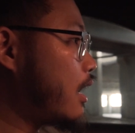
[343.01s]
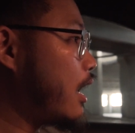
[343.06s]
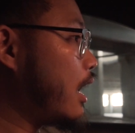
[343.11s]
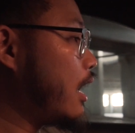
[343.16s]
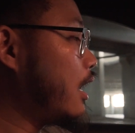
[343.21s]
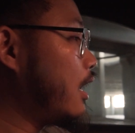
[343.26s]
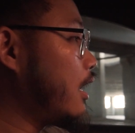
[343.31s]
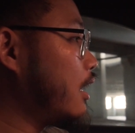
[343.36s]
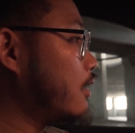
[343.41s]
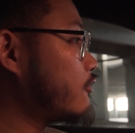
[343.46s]

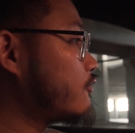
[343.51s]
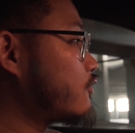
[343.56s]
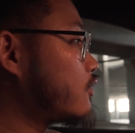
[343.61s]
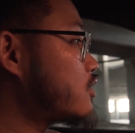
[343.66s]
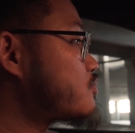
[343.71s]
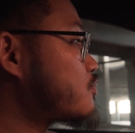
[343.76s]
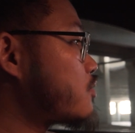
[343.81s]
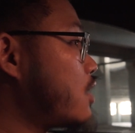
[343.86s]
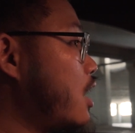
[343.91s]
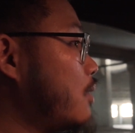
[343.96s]
The
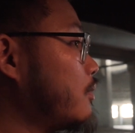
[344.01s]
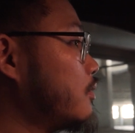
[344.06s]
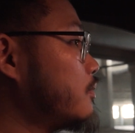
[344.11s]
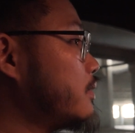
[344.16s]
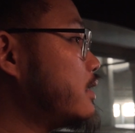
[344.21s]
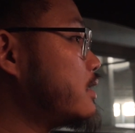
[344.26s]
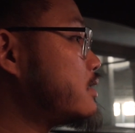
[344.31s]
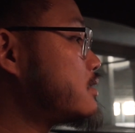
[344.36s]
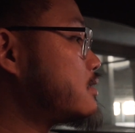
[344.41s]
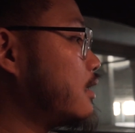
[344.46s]
first problem
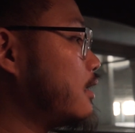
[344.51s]
is